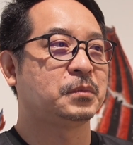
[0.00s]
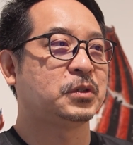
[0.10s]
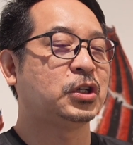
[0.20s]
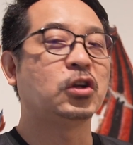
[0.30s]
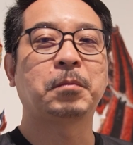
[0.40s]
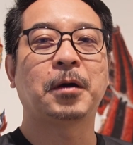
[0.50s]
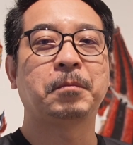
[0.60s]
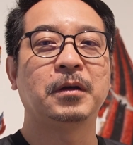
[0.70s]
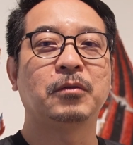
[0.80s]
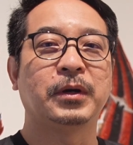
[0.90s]
shadow
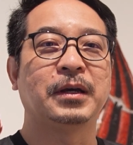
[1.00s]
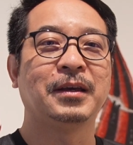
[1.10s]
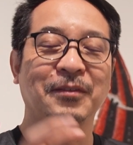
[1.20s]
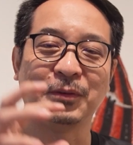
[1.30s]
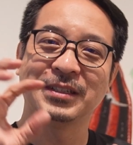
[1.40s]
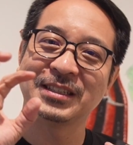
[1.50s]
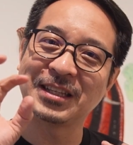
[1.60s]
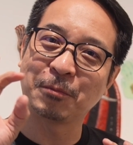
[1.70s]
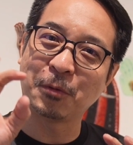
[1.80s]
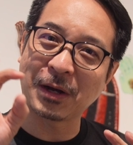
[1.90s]
puppet where we just
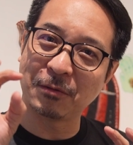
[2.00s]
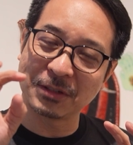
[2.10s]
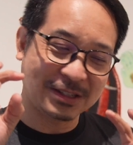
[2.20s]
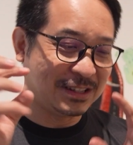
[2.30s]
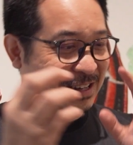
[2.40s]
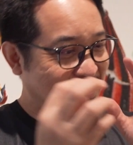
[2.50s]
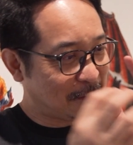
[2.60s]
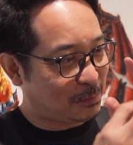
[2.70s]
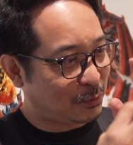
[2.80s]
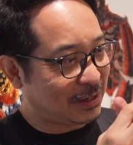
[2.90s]
take pop culture and
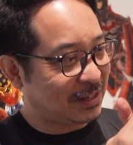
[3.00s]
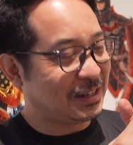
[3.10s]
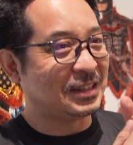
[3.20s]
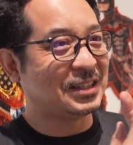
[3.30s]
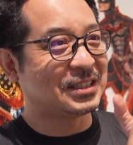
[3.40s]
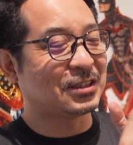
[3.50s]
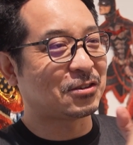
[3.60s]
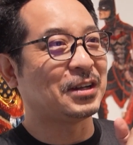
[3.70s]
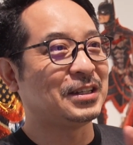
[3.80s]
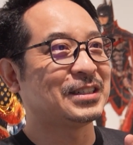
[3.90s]
put it in this
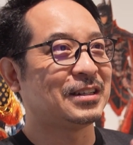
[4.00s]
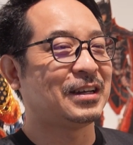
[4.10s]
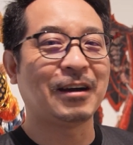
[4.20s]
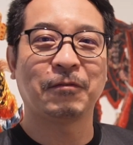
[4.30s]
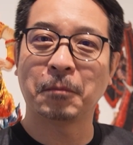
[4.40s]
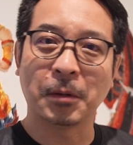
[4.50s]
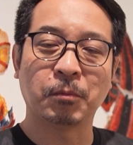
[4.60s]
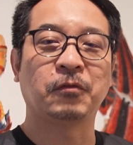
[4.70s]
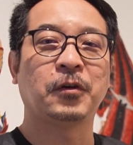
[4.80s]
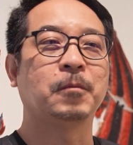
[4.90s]
traditional art form and
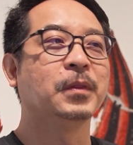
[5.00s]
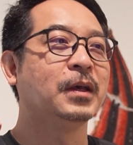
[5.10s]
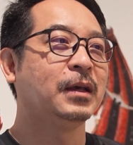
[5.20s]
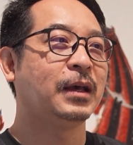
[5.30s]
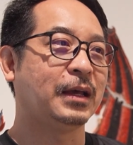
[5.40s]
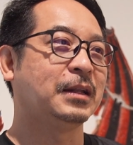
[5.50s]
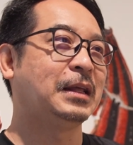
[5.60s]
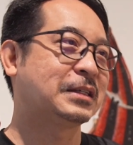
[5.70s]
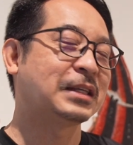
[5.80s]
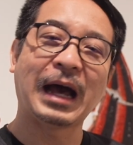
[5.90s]
perform. And
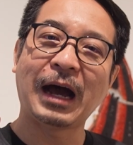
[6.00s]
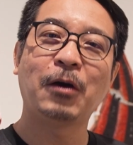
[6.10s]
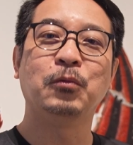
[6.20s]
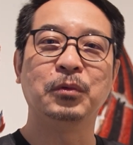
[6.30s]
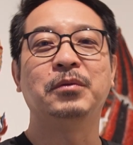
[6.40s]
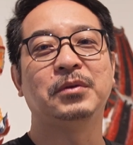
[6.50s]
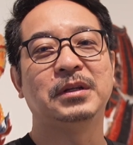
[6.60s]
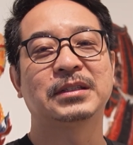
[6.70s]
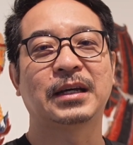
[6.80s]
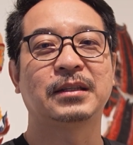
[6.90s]
that's how we
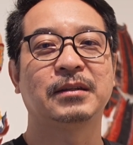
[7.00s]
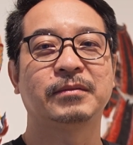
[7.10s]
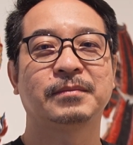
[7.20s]
really started.